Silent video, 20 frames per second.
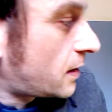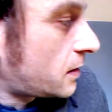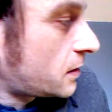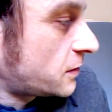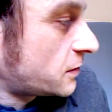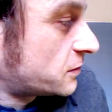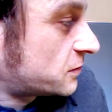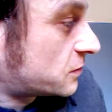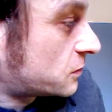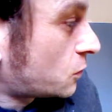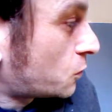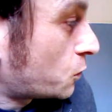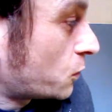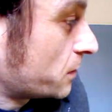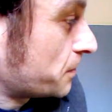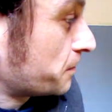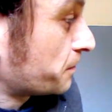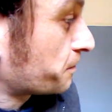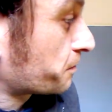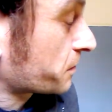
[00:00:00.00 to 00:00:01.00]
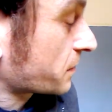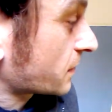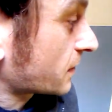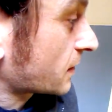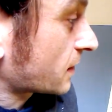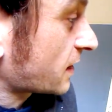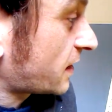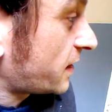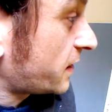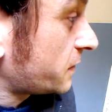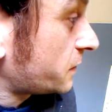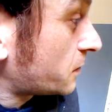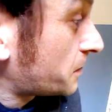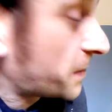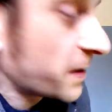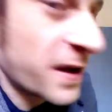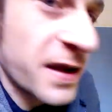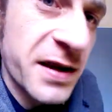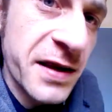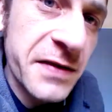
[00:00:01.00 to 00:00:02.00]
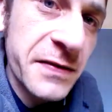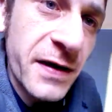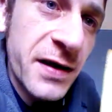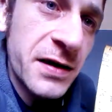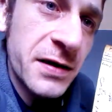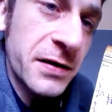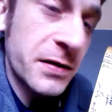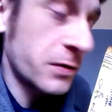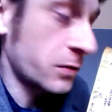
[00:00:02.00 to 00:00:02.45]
So in the beginning then,